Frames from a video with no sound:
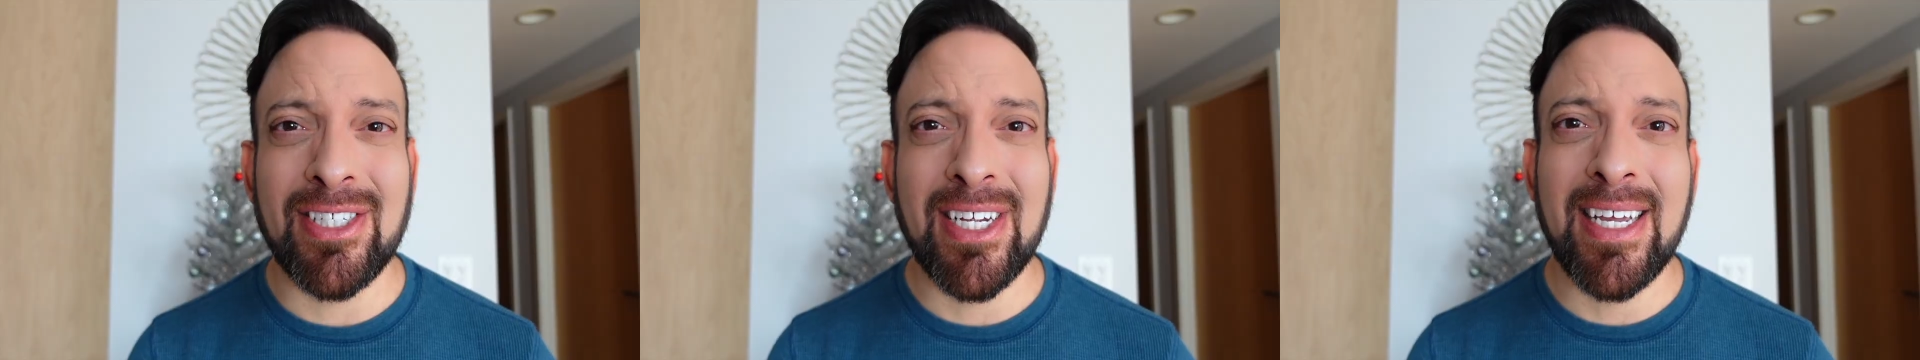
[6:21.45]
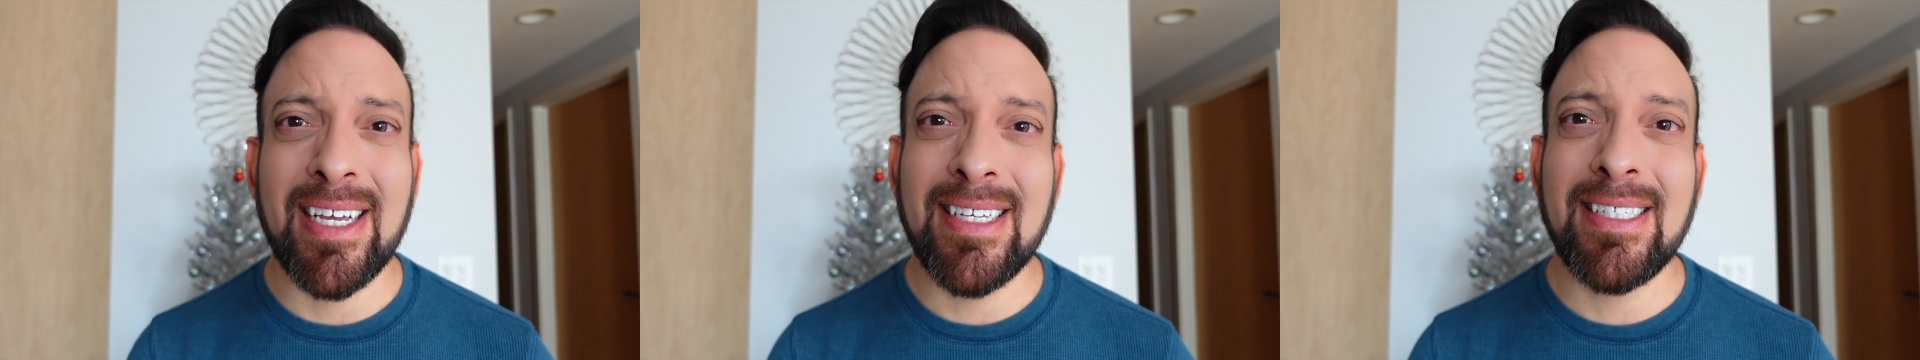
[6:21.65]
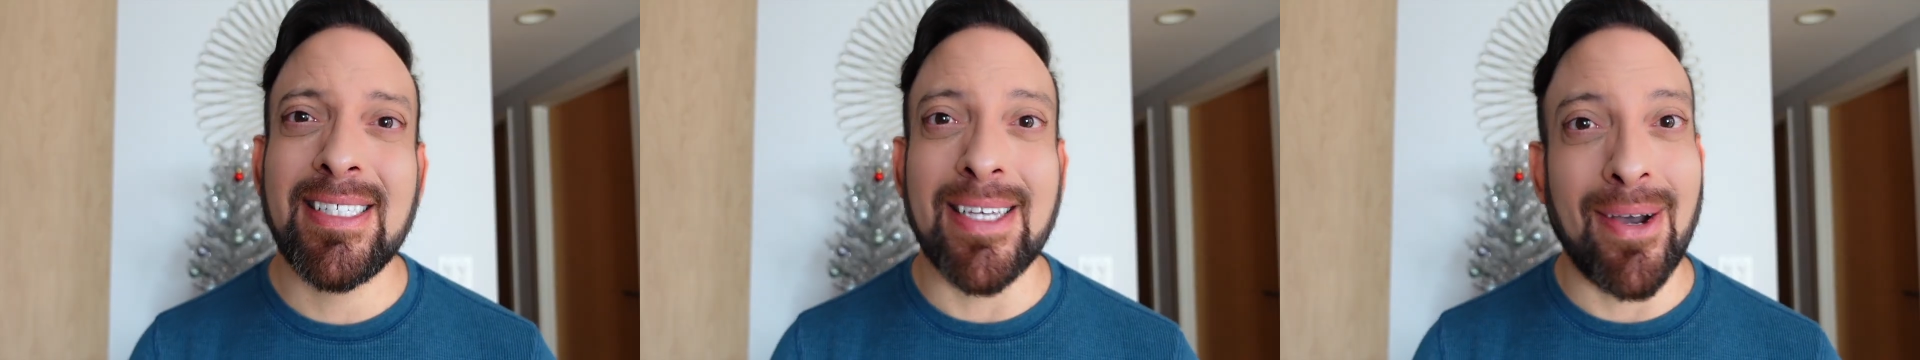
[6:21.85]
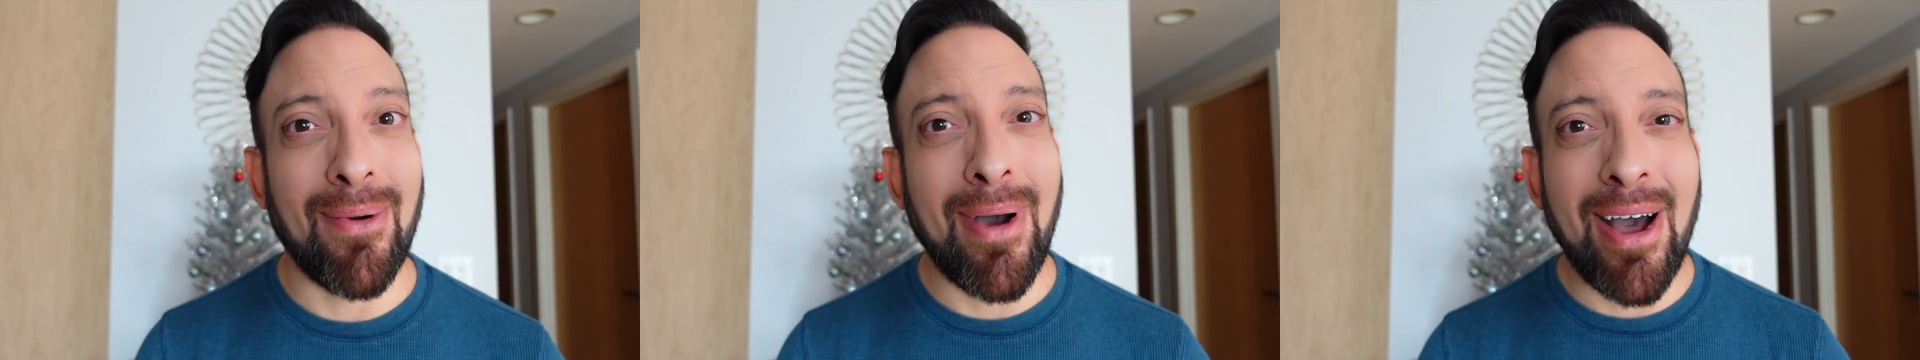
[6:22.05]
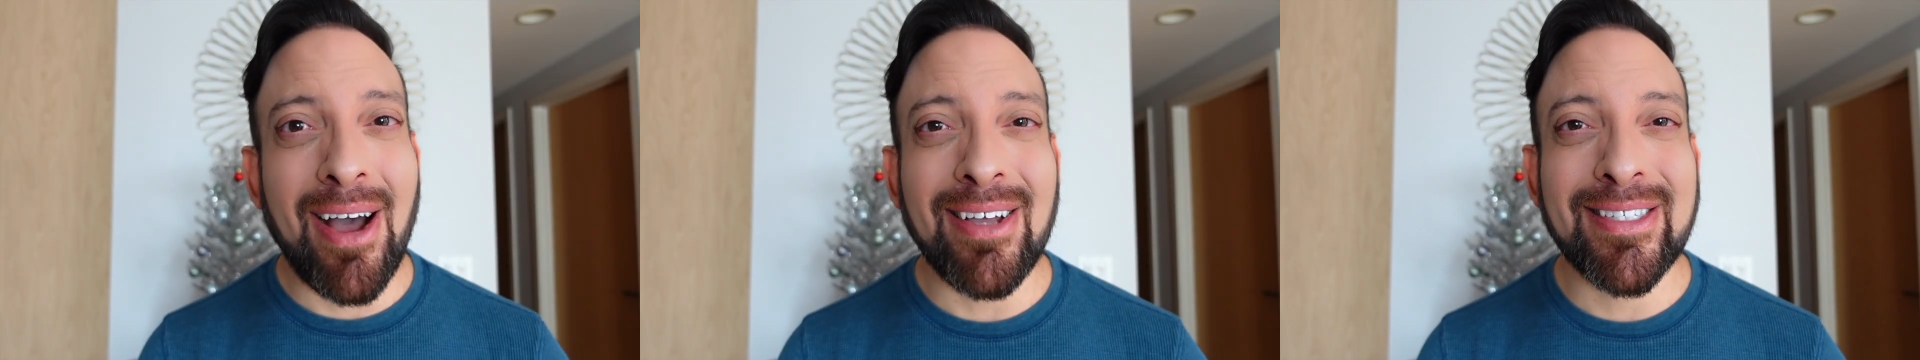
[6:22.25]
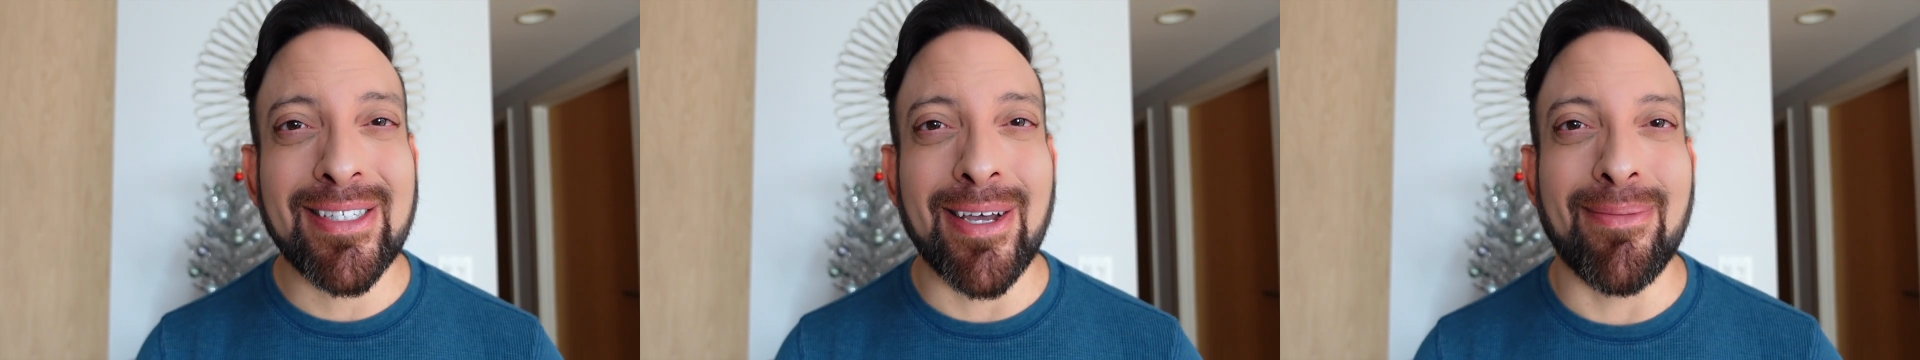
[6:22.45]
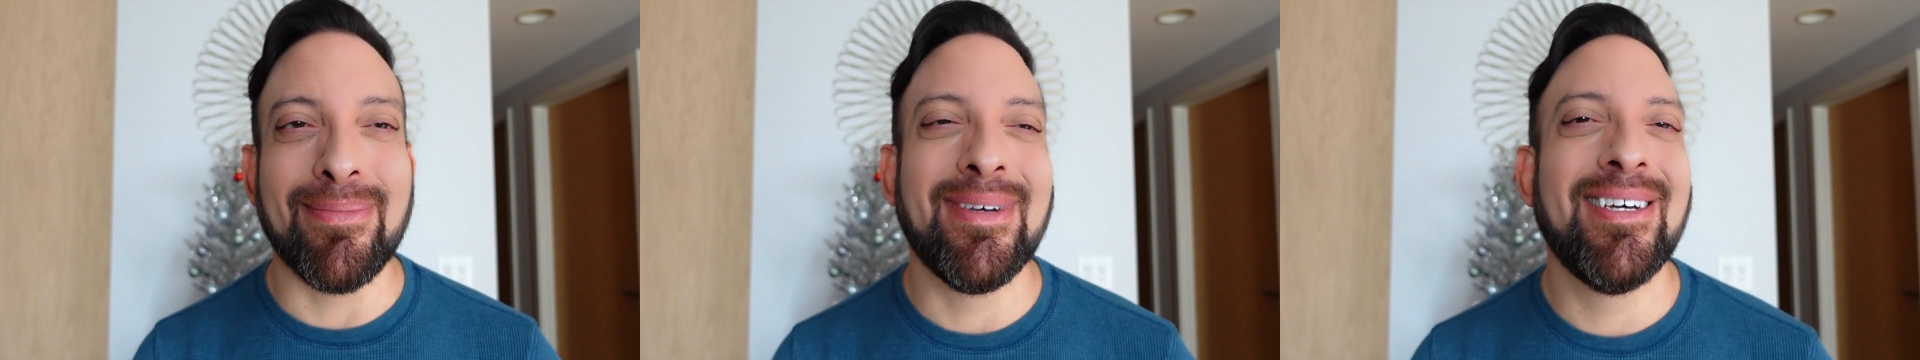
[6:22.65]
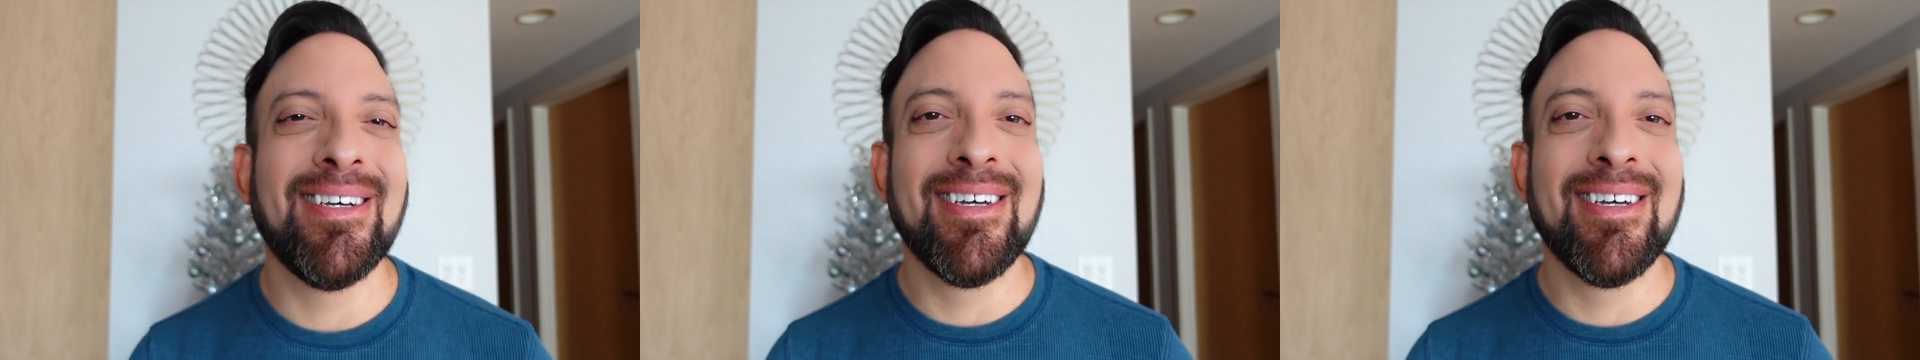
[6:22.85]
She is so awesome.